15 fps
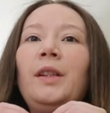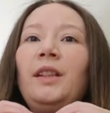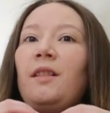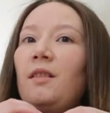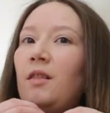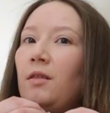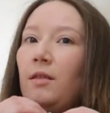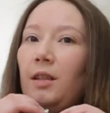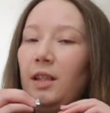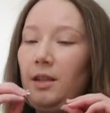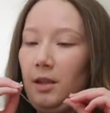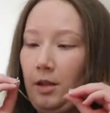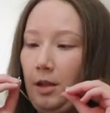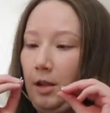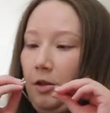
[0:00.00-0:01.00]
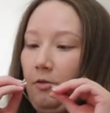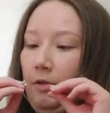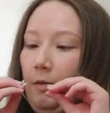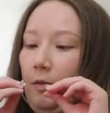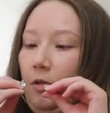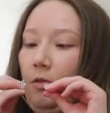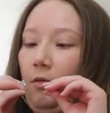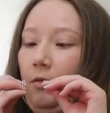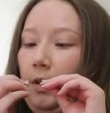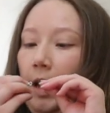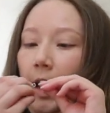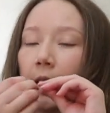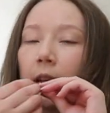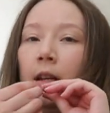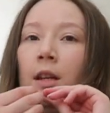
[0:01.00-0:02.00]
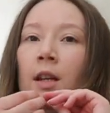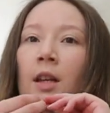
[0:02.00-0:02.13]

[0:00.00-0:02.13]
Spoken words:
been listening to the Scripts all day.